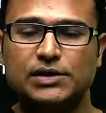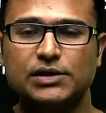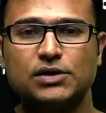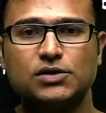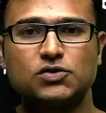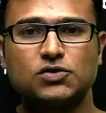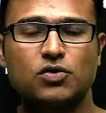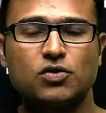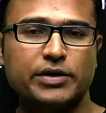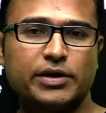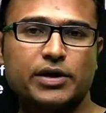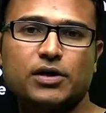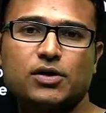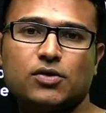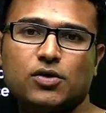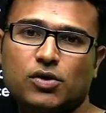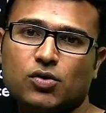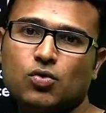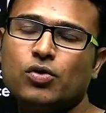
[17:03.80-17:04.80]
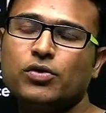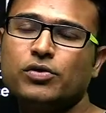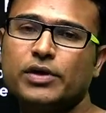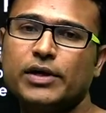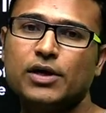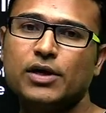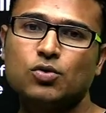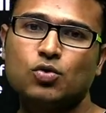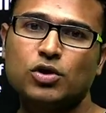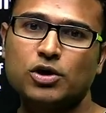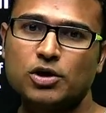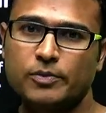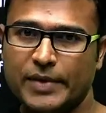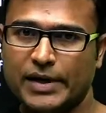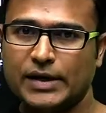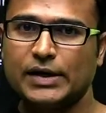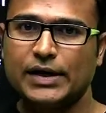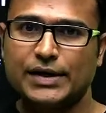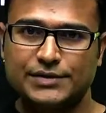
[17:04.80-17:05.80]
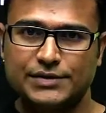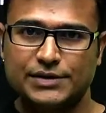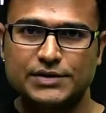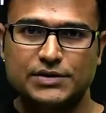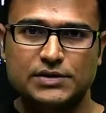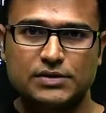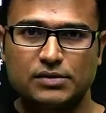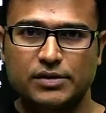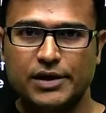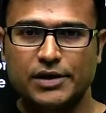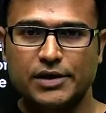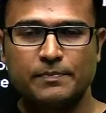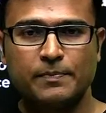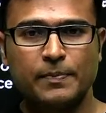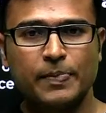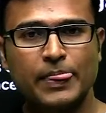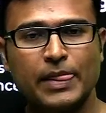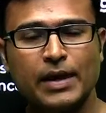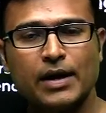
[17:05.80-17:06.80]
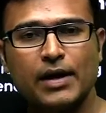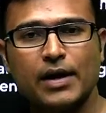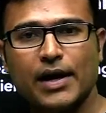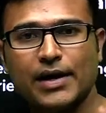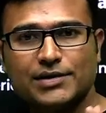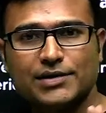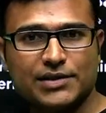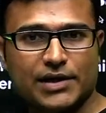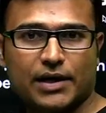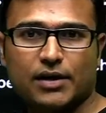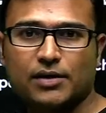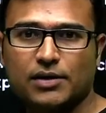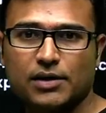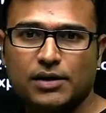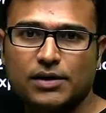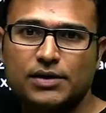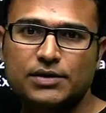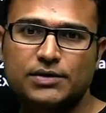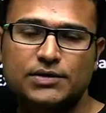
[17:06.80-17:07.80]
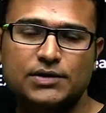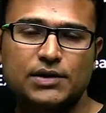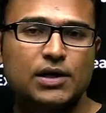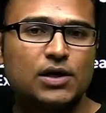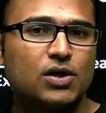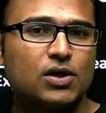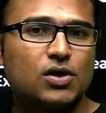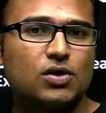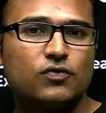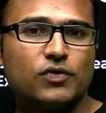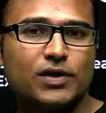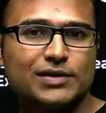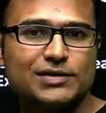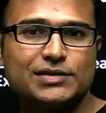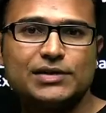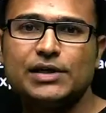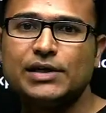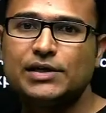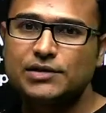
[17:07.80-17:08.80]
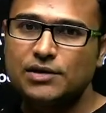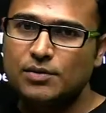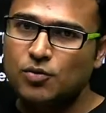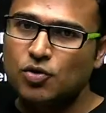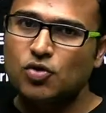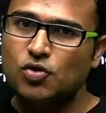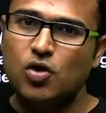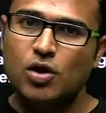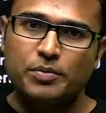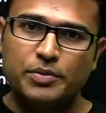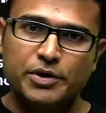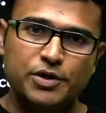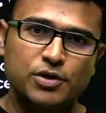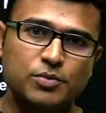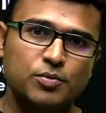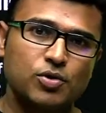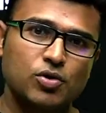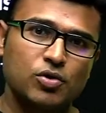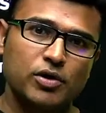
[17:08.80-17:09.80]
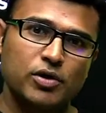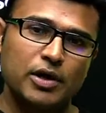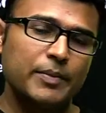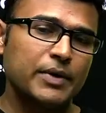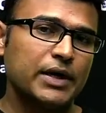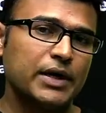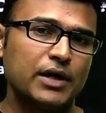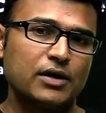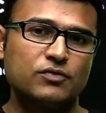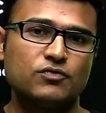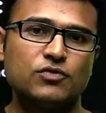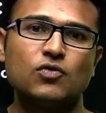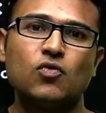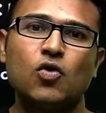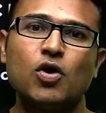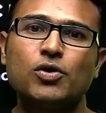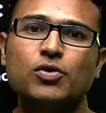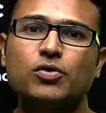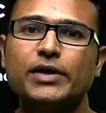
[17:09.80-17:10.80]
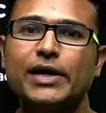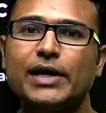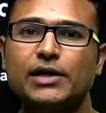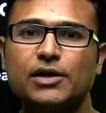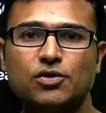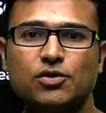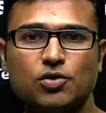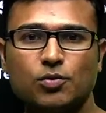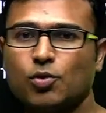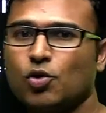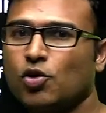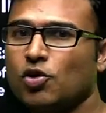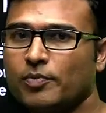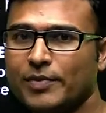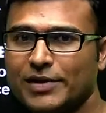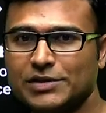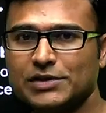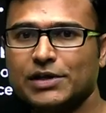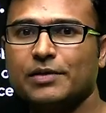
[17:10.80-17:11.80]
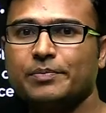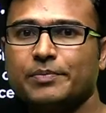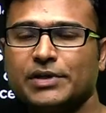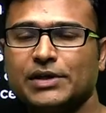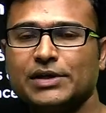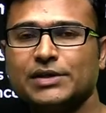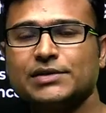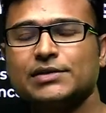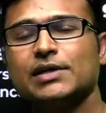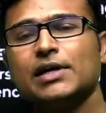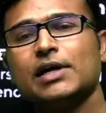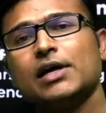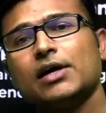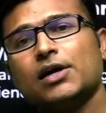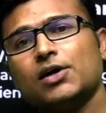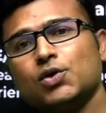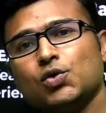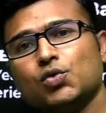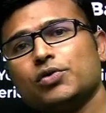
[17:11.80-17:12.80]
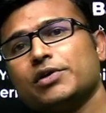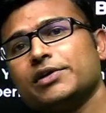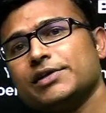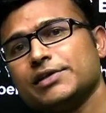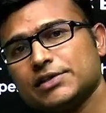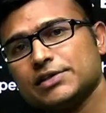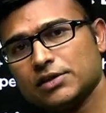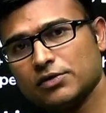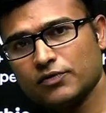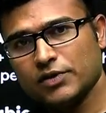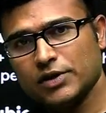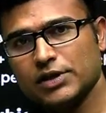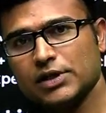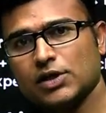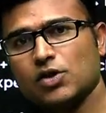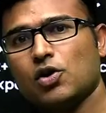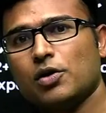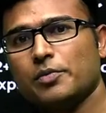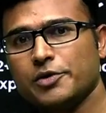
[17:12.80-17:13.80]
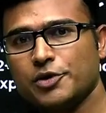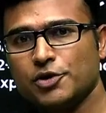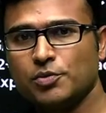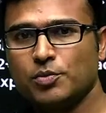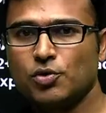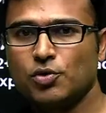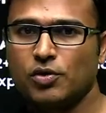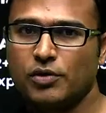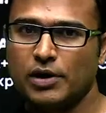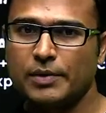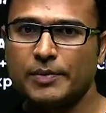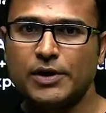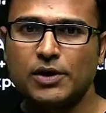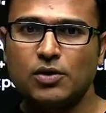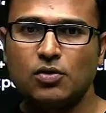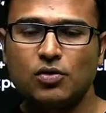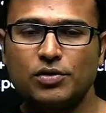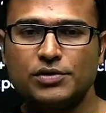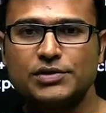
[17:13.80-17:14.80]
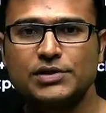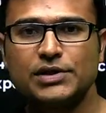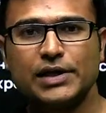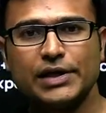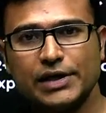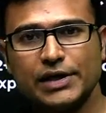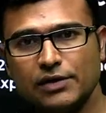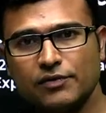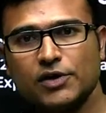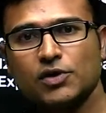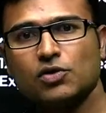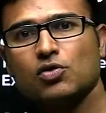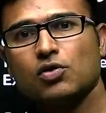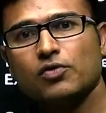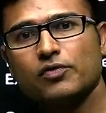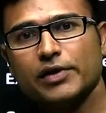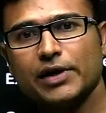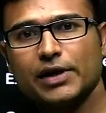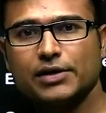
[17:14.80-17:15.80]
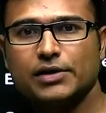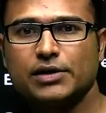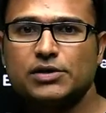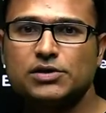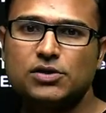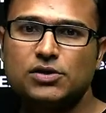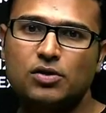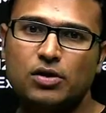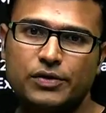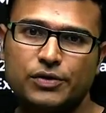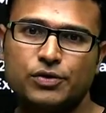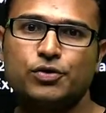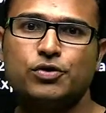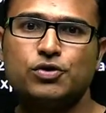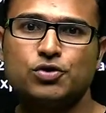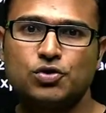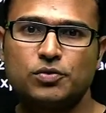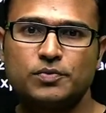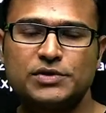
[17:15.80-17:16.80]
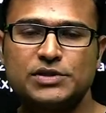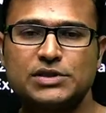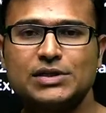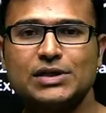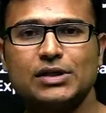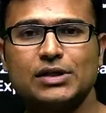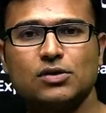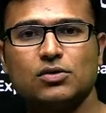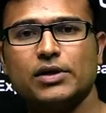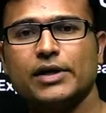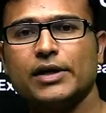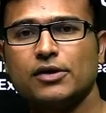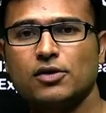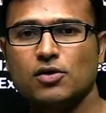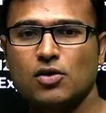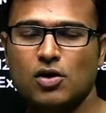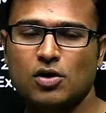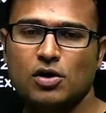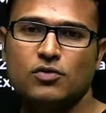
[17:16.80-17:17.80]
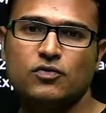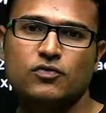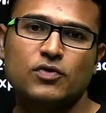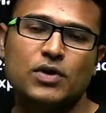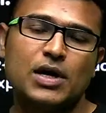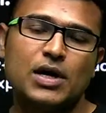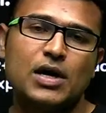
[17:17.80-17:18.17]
It is not that you are going to get only my classes, right? And second thing is, if you are serious about competitive programming and if you want to get into product-based companies, you register for the competitive programming course. Even though we are teaching on YouTube, still you will get a lot of